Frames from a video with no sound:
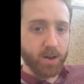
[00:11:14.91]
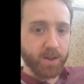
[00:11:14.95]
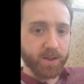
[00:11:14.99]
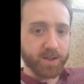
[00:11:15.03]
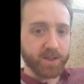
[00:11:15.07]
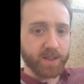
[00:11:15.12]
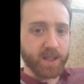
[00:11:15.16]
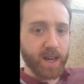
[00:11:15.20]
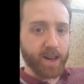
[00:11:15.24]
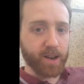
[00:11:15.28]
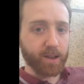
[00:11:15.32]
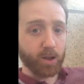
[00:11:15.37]

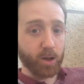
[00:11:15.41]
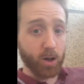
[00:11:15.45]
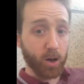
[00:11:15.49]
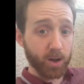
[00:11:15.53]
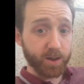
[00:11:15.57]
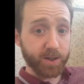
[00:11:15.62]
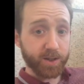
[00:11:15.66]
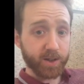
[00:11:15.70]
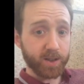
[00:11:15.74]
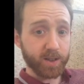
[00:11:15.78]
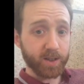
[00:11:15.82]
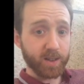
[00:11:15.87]
noticed that a
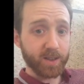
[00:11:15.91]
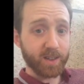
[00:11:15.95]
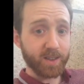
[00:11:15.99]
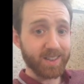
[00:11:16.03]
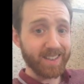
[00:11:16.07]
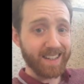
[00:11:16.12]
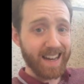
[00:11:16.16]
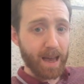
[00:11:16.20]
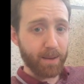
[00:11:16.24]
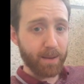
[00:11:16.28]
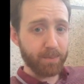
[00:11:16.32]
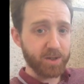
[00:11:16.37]
lot.
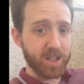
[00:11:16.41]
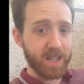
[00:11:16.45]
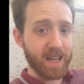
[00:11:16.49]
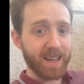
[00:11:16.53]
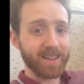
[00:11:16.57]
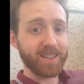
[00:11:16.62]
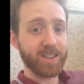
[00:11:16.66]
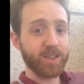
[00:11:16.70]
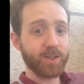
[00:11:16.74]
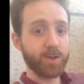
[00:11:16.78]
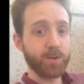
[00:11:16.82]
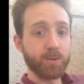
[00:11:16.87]

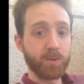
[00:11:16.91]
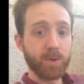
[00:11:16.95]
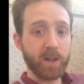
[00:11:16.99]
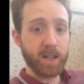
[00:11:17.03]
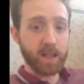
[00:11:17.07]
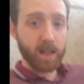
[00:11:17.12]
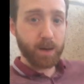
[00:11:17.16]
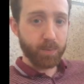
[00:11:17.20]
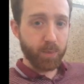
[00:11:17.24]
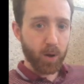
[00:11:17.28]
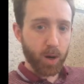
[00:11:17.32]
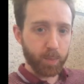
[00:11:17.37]
Snapchat is
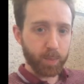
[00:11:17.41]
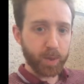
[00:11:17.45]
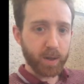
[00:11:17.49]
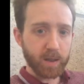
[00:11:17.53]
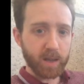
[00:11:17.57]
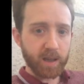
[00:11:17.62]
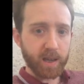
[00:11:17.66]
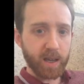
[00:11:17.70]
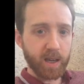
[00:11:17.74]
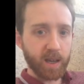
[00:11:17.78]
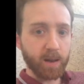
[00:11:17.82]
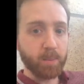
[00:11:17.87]
really
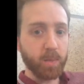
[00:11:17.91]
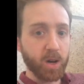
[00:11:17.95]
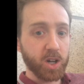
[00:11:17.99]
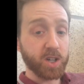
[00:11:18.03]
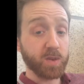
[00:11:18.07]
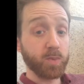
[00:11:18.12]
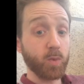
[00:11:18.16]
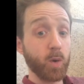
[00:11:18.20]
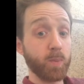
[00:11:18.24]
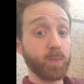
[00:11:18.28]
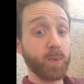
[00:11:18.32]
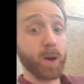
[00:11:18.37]
popular here,
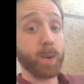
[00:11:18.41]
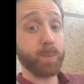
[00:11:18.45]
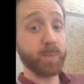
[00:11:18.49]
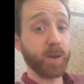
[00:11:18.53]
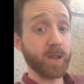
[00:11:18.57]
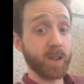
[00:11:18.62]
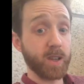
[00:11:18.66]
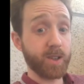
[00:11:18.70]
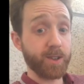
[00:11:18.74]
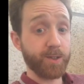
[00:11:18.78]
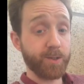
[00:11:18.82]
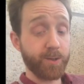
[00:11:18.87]
much more
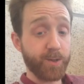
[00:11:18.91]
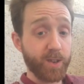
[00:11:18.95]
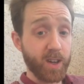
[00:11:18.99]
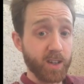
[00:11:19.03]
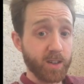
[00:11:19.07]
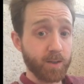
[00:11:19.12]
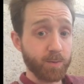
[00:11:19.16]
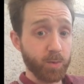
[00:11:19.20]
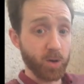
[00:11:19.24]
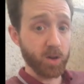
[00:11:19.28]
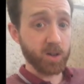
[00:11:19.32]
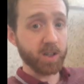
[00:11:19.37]
popular than
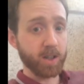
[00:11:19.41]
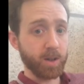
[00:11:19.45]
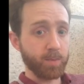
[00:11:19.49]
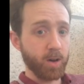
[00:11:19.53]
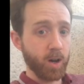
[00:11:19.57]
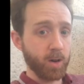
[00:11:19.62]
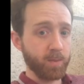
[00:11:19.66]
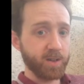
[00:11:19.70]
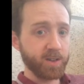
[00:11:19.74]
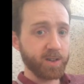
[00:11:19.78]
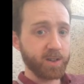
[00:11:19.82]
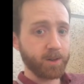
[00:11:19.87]
Facebook at the
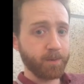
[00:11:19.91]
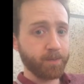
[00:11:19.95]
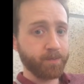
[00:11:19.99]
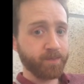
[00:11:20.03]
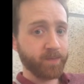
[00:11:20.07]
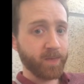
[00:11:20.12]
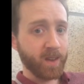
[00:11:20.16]
moment.